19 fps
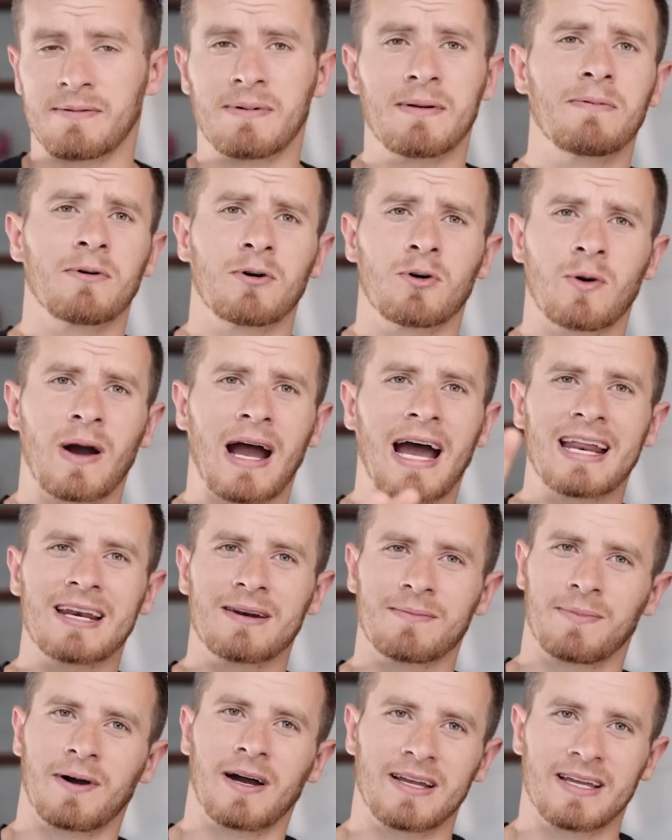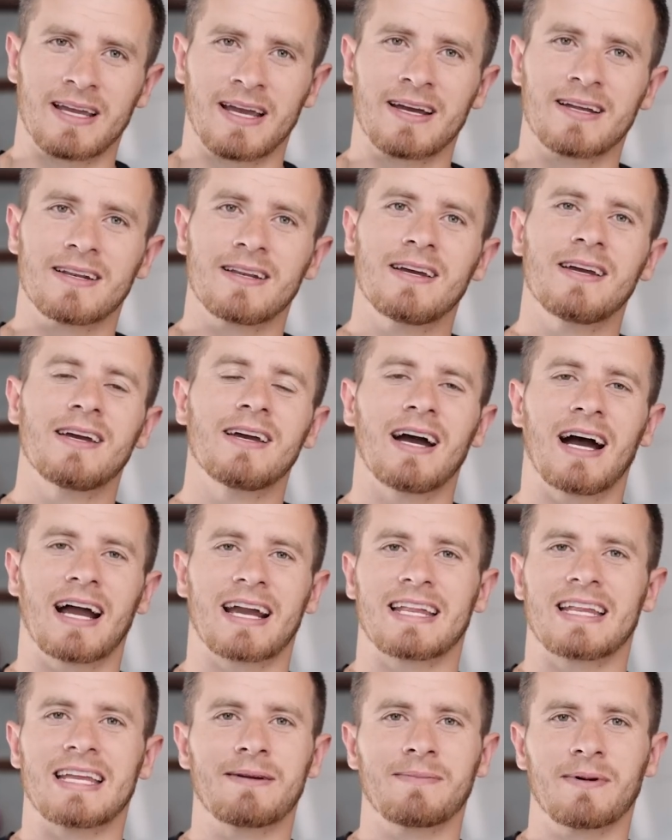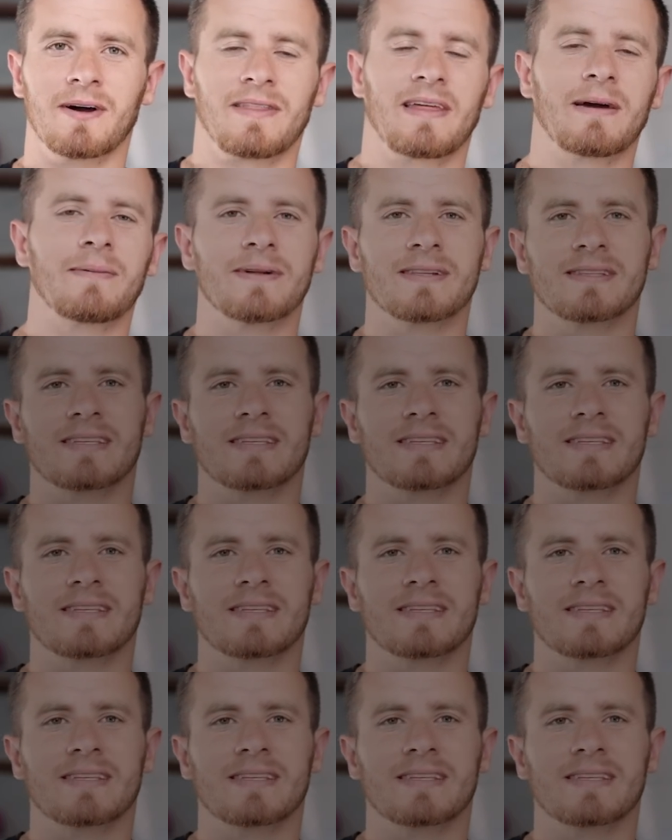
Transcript: And people who hadn't bought yet, I could email them